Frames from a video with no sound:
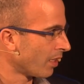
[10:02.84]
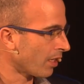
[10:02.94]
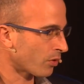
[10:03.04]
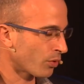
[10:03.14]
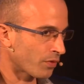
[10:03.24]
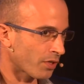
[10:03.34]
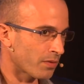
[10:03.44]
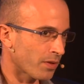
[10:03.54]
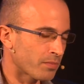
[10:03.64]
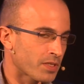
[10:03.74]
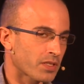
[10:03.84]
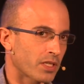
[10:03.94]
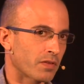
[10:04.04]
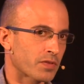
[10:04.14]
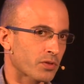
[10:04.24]
and to turn
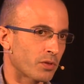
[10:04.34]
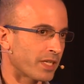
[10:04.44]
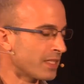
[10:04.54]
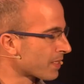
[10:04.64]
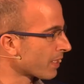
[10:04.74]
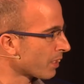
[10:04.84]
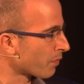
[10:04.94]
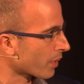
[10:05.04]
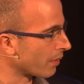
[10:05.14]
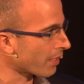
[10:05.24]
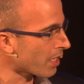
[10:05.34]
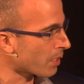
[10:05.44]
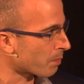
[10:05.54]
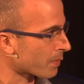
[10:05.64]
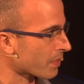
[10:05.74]
themselves from insignificant
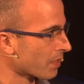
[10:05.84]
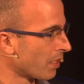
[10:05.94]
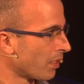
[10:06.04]
apes